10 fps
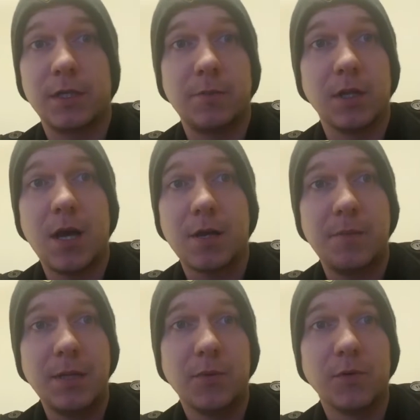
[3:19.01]
block
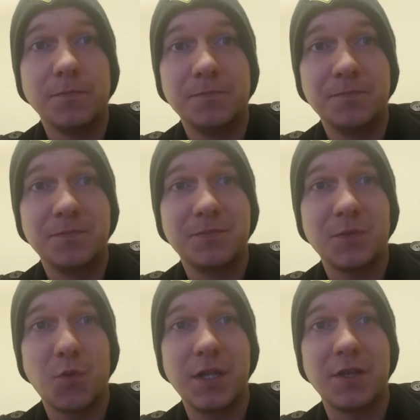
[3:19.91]
people
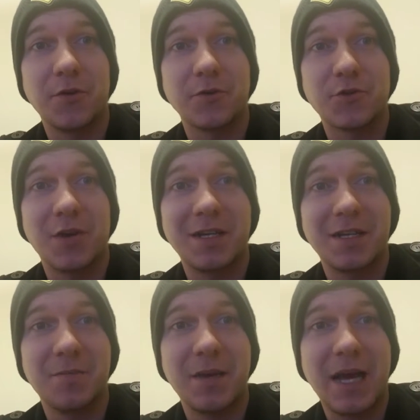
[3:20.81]
when they're trying to
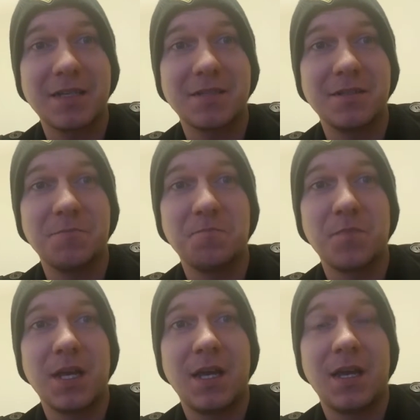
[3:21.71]
get past it,
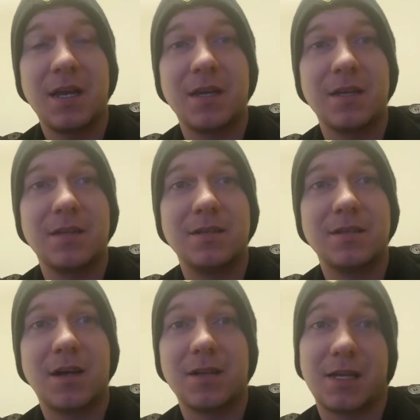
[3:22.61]
and
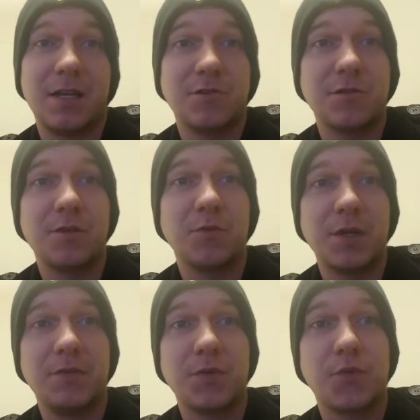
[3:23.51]
on occasion it will
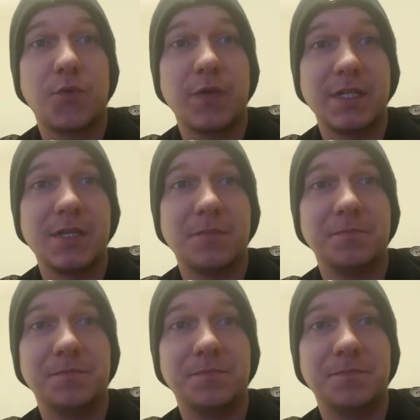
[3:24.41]
even freeze them,